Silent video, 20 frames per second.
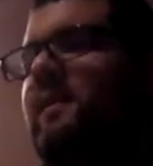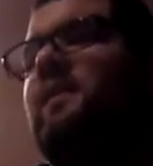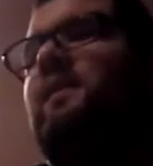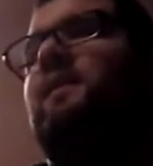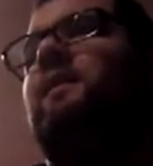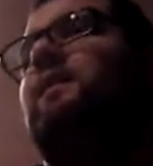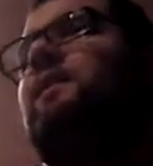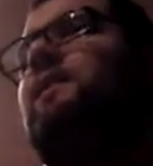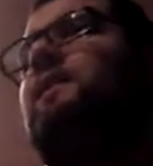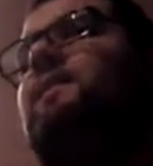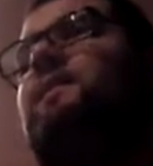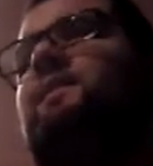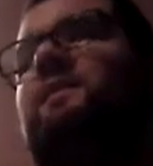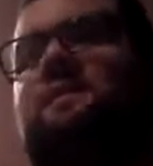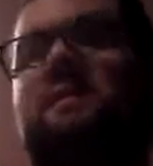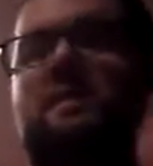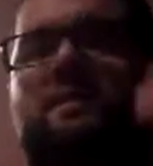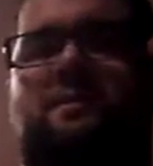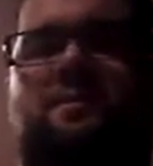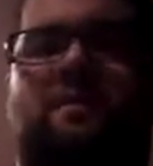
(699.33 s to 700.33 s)
And
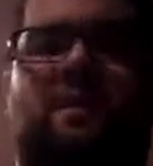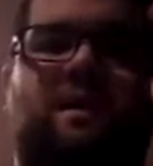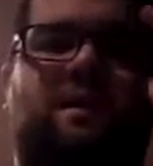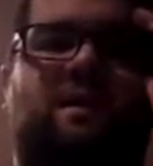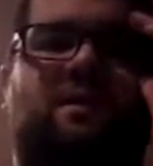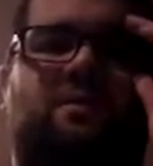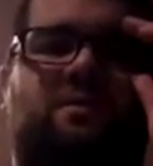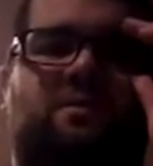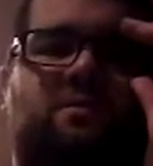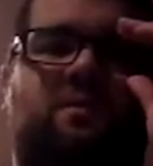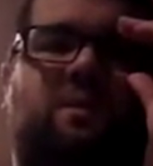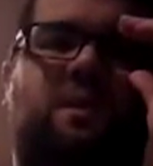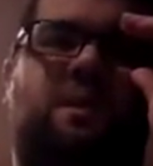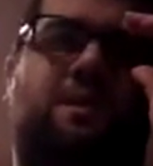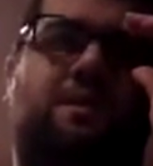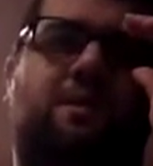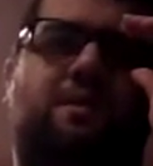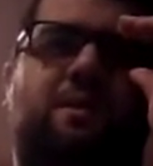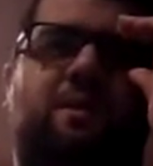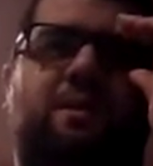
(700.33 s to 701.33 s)
lets me get to try
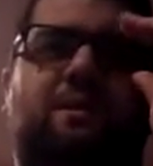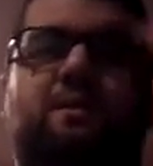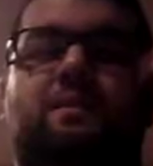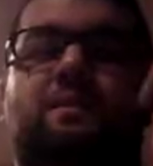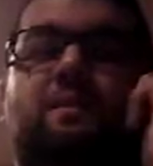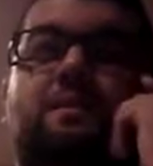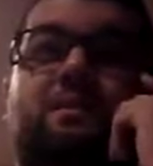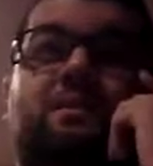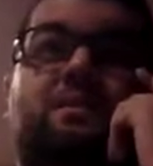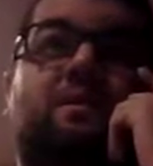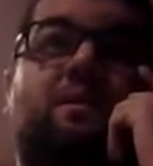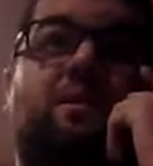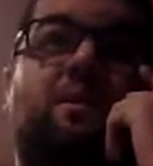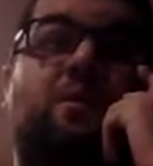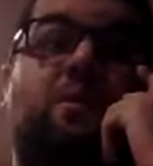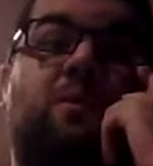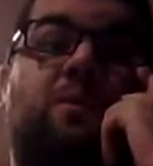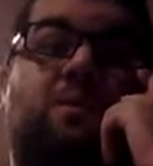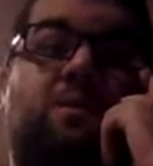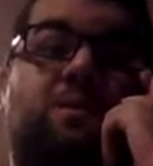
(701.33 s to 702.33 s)
out the Star
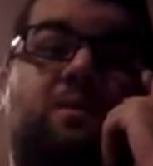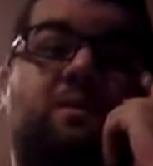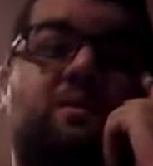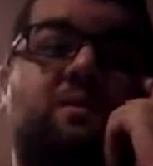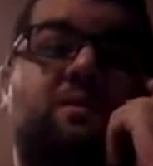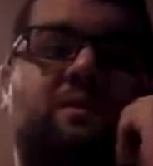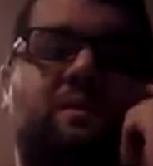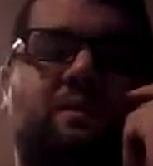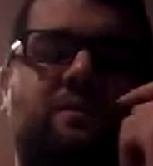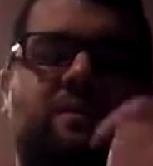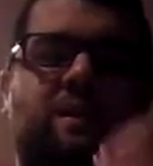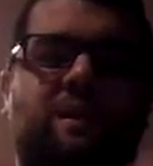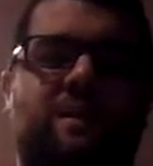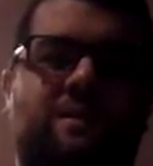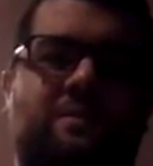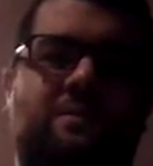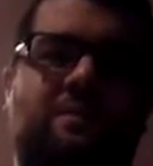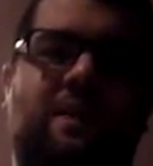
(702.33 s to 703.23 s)
Wars The Phantom